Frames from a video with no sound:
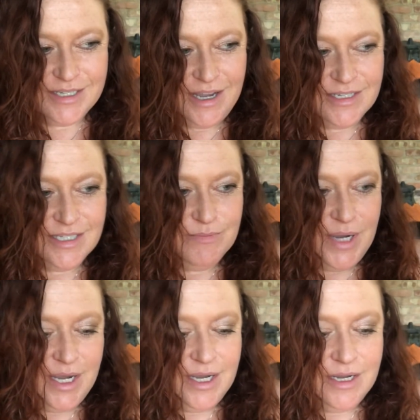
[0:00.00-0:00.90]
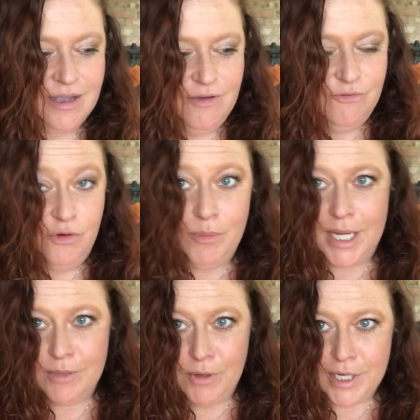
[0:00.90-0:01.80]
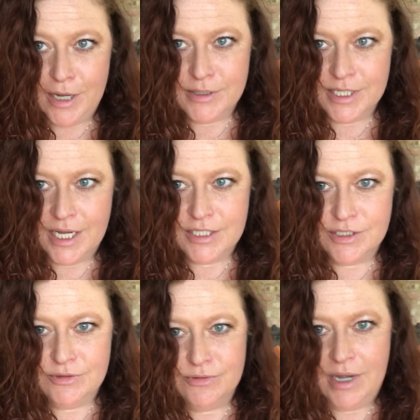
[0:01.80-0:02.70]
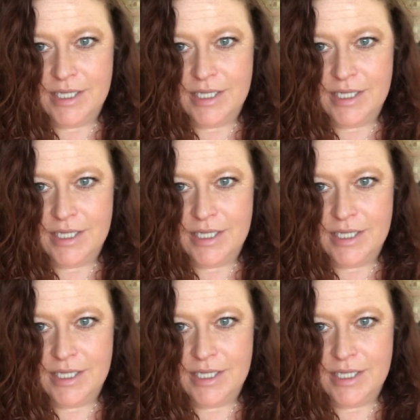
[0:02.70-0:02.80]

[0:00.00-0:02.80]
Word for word: I did my full body workout that I do. I